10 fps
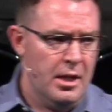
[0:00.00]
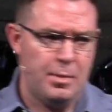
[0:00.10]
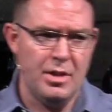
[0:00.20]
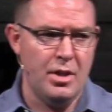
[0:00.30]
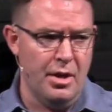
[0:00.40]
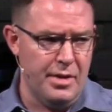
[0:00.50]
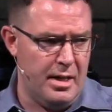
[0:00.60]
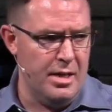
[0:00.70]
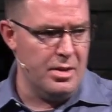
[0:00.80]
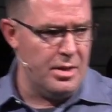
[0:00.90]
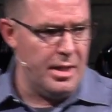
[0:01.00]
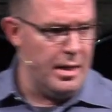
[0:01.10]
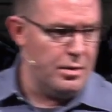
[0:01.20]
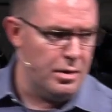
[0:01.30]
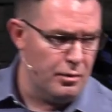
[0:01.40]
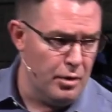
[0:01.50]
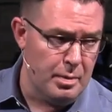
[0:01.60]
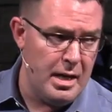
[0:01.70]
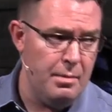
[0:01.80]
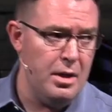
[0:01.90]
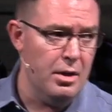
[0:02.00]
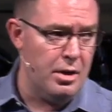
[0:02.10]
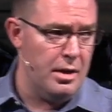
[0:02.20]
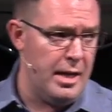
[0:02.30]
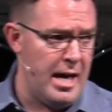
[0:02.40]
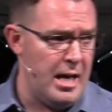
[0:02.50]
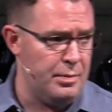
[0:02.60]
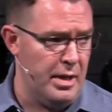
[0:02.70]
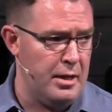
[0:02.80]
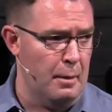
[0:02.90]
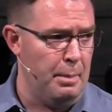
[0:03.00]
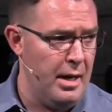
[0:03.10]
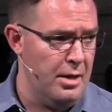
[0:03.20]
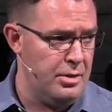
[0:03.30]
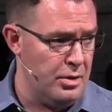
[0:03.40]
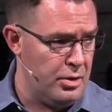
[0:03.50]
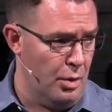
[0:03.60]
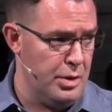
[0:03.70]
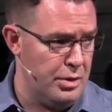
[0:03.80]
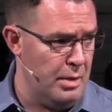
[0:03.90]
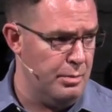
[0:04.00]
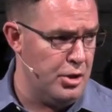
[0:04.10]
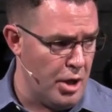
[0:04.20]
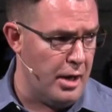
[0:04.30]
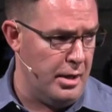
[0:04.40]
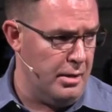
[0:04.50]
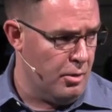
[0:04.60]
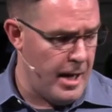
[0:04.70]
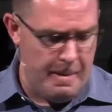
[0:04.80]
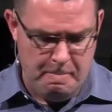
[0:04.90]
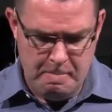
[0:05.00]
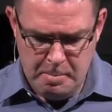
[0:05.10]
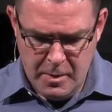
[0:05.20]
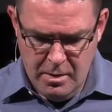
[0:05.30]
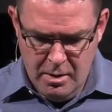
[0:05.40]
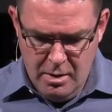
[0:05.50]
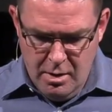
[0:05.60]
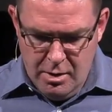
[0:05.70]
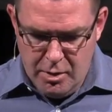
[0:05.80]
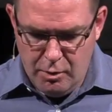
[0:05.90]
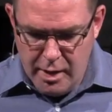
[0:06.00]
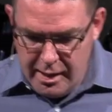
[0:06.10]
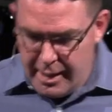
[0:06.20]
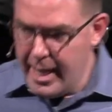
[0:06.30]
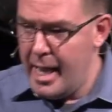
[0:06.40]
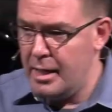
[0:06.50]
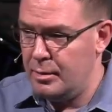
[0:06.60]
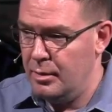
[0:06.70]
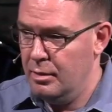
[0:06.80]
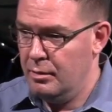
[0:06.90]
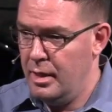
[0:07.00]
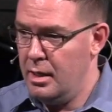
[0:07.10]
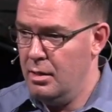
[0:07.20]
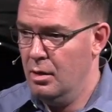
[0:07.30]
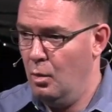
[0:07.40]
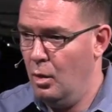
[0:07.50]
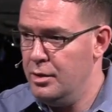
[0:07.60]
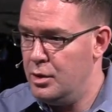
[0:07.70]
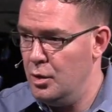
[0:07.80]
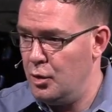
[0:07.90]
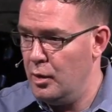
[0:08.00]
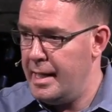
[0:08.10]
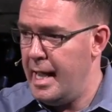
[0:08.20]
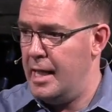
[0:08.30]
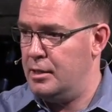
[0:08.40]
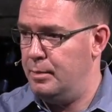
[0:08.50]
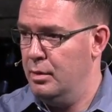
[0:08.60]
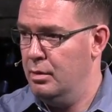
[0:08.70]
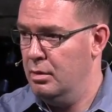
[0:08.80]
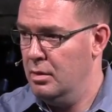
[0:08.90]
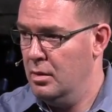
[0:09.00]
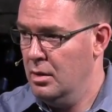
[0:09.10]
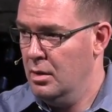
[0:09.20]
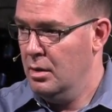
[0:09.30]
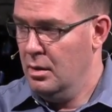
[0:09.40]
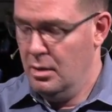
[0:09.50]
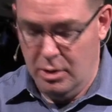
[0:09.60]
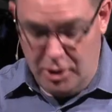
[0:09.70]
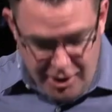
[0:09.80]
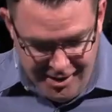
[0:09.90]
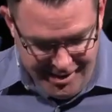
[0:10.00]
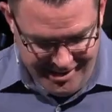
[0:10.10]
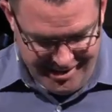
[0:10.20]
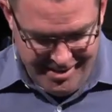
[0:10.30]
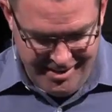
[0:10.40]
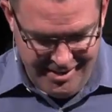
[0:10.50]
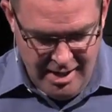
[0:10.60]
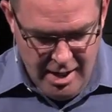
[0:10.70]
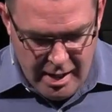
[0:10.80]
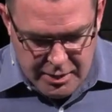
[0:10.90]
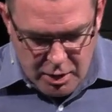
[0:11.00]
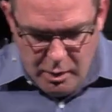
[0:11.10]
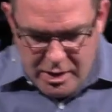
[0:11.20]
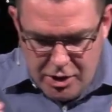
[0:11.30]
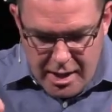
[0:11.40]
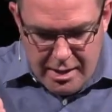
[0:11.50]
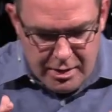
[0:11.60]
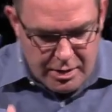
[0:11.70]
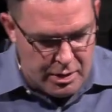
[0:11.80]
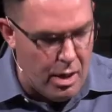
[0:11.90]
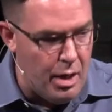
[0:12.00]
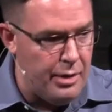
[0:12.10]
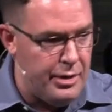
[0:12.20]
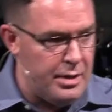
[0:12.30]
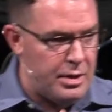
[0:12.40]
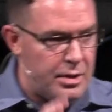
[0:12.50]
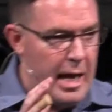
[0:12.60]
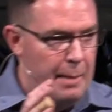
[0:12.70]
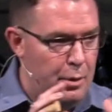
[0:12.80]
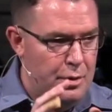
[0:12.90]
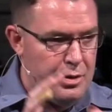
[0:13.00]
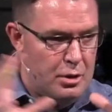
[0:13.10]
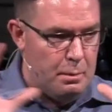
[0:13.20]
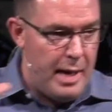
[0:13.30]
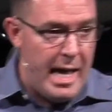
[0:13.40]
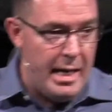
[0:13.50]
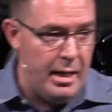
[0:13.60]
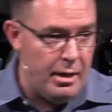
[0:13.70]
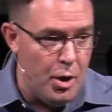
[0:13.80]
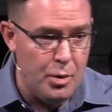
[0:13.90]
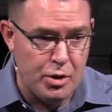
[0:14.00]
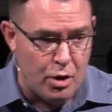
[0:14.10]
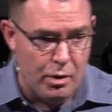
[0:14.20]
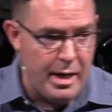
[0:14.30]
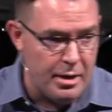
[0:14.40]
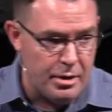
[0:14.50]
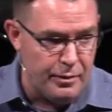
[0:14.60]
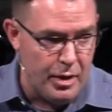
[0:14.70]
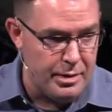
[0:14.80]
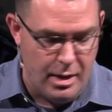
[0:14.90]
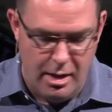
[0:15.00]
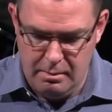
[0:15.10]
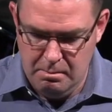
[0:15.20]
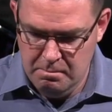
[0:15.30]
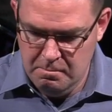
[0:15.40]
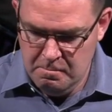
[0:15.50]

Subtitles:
especially all the kids and teenagers in the room. Give me your good gasp like your parents just told you something shocking, okay? So ready to gasp? Ready? 1, 2, 3, gasp. Good, good. And so when Jesus saw the disciples debating who's the greatest of all time,